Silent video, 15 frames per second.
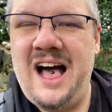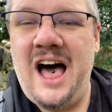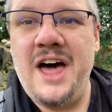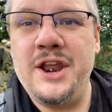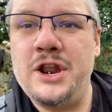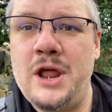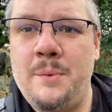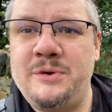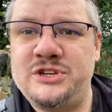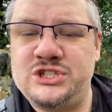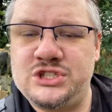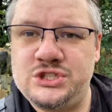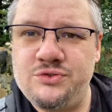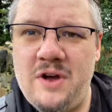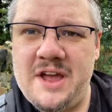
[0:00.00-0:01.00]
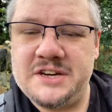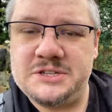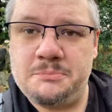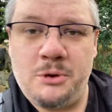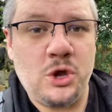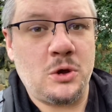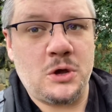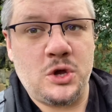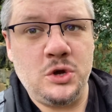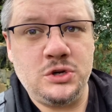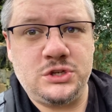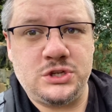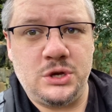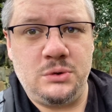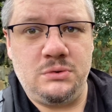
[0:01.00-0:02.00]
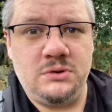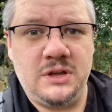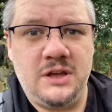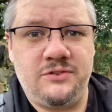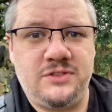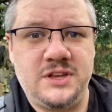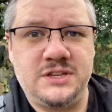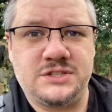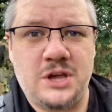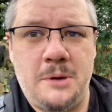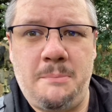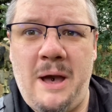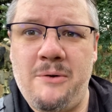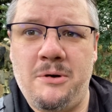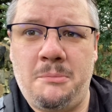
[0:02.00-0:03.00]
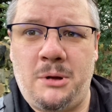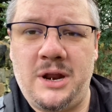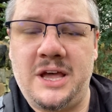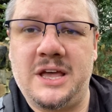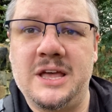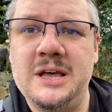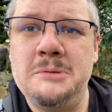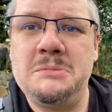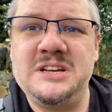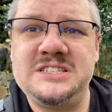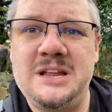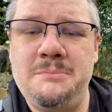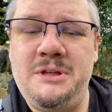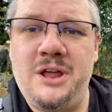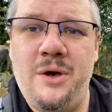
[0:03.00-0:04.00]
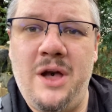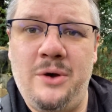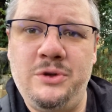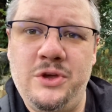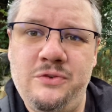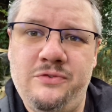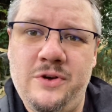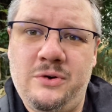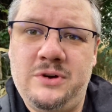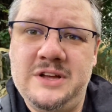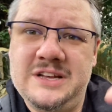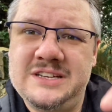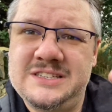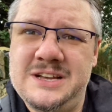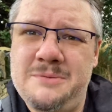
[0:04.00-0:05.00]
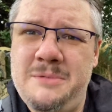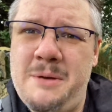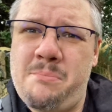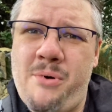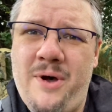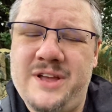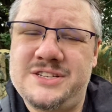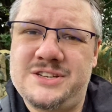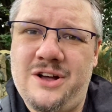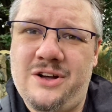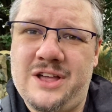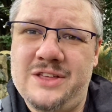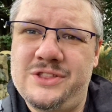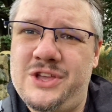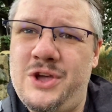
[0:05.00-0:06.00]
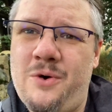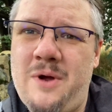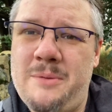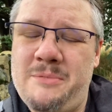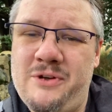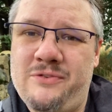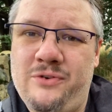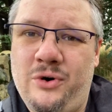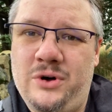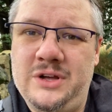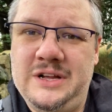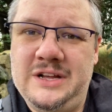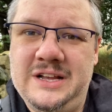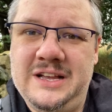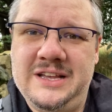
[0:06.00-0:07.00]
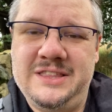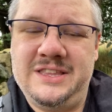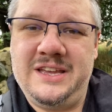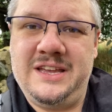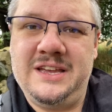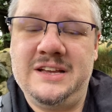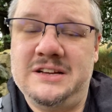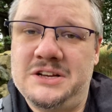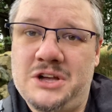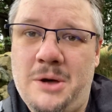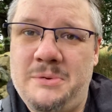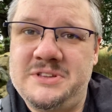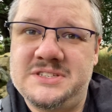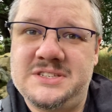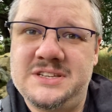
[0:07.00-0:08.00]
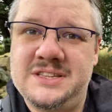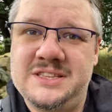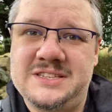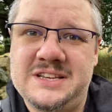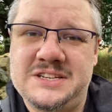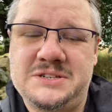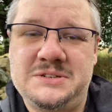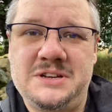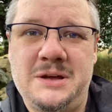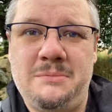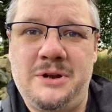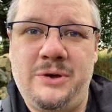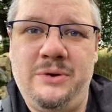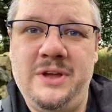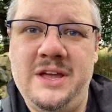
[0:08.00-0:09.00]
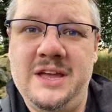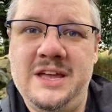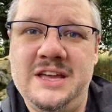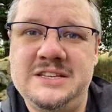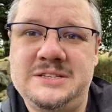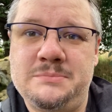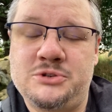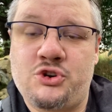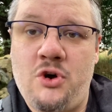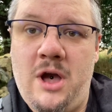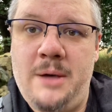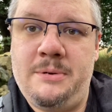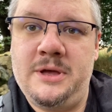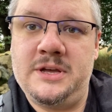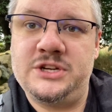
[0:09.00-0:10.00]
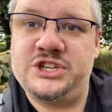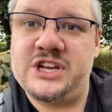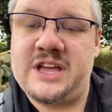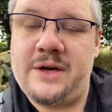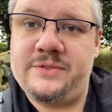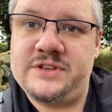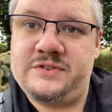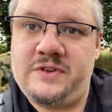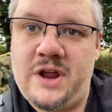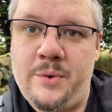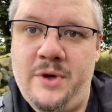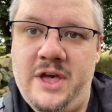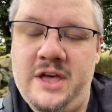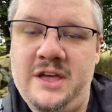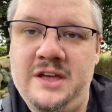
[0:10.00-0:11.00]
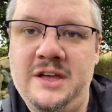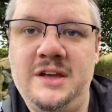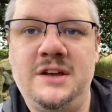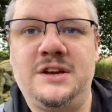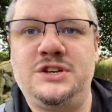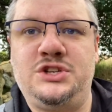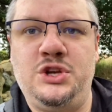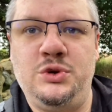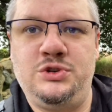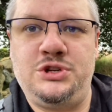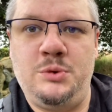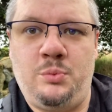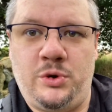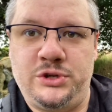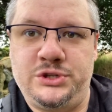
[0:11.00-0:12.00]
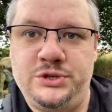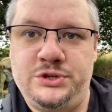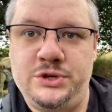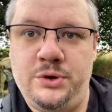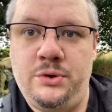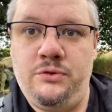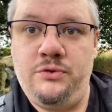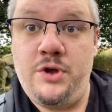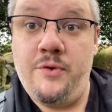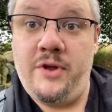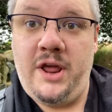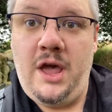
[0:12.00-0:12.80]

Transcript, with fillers: I don't know, a stretch, but could do if things go parabolic. Please let me know how you feel. Tell me a price target that you're aiming for in the comments in the section down below. Hit subscribe and check out this video here because YouTube wants you to. Are you ready?